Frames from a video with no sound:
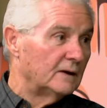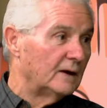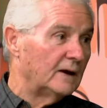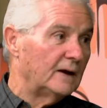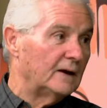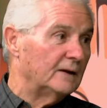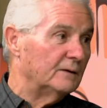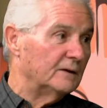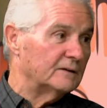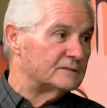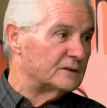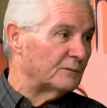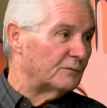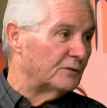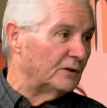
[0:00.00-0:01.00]
And
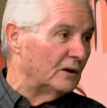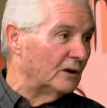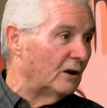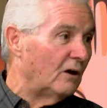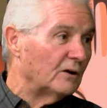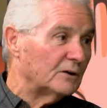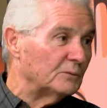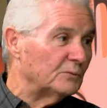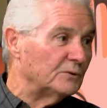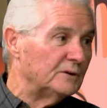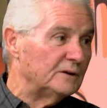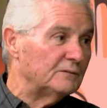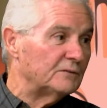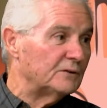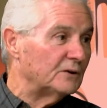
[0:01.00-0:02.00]
except for the log, you
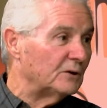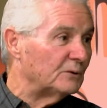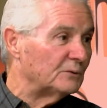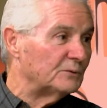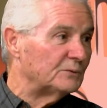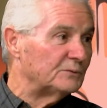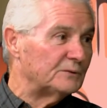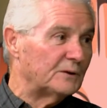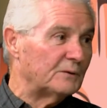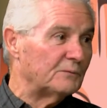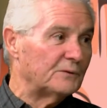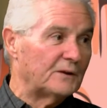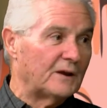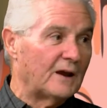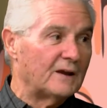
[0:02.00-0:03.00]
wouldn't even know that
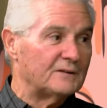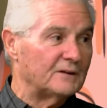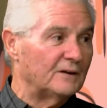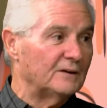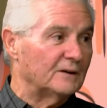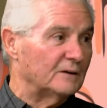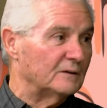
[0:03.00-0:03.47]
they had done it.